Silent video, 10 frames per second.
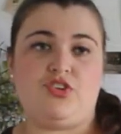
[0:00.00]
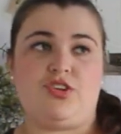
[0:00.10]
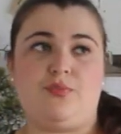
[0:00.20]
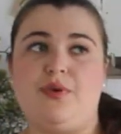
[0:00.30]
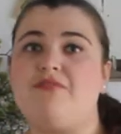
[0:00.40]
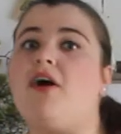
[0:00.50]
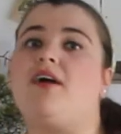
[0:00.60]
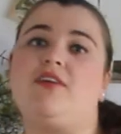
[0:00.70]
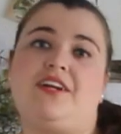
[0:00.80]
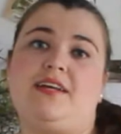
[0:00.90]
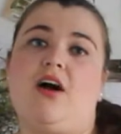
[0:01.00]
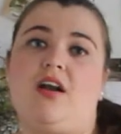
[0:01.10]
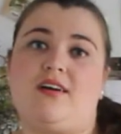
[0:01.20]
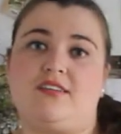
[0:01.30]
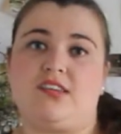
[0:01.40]
We've already got
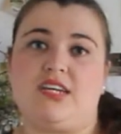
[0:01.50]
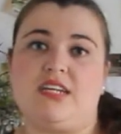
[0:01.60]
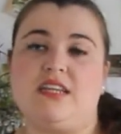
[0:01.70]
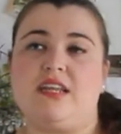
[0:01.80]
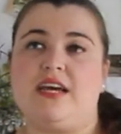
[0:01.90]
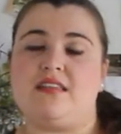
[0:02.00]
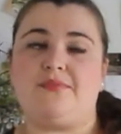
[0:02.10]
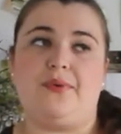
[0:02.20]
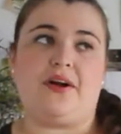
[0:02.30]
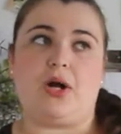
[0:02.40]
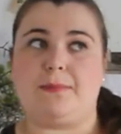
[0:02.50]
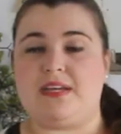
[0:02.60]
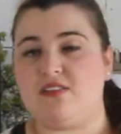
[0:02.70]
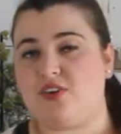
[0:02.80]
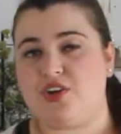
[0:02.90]
ours in. It's where our
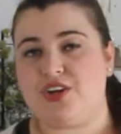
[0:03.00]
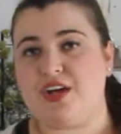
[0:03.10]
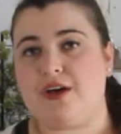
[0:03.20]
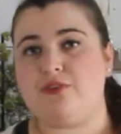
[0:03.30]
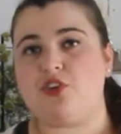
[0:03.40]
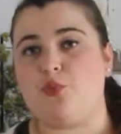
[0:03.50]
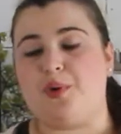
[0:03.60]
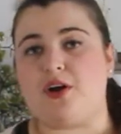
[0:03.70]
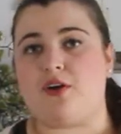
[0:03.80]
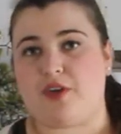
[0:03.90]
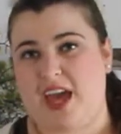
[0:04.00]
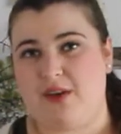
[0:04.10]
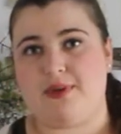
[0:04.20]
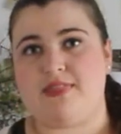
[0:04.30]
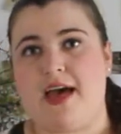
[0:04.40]
beans are going to go, so we're okay
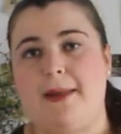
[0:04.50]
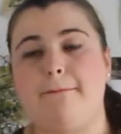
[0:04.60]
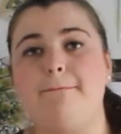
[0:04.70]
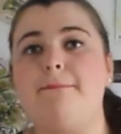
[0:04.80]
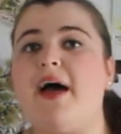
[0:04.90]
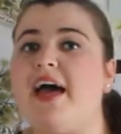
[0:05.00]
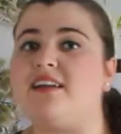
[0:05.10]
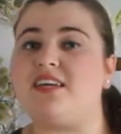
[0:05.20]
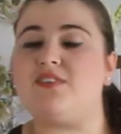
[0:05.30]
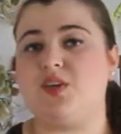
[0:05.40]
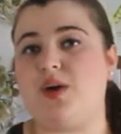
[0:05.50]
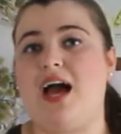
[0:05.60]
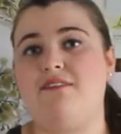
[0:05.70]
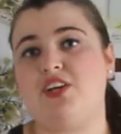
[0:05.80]
with that. But if you have a